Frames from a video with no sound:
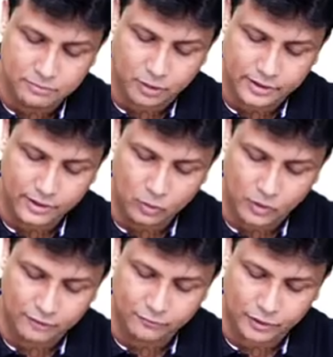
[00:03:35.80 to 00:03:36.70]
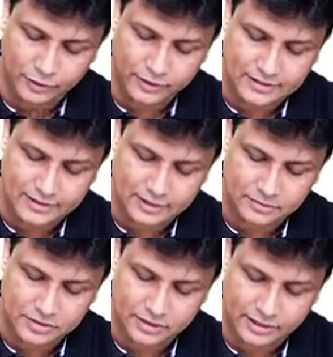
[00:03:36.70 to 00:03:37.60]
important one for your
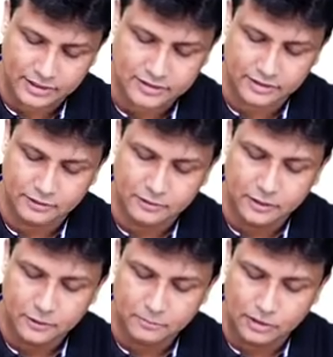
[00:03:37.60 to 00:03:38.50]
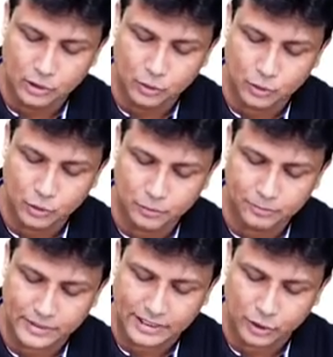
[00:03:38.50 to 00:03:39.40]
exams, that is the
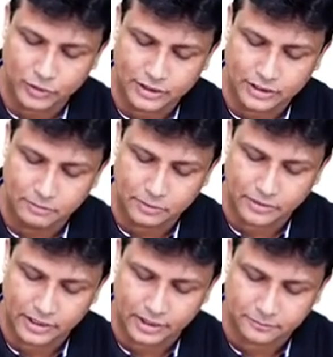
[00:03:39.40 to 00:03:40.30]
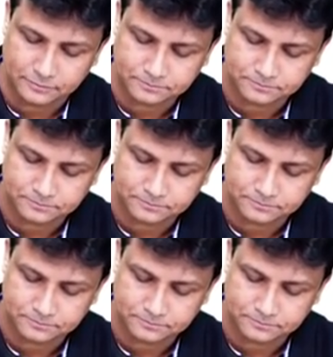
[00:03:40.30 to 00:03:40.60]
pleuroperitoneal membrane.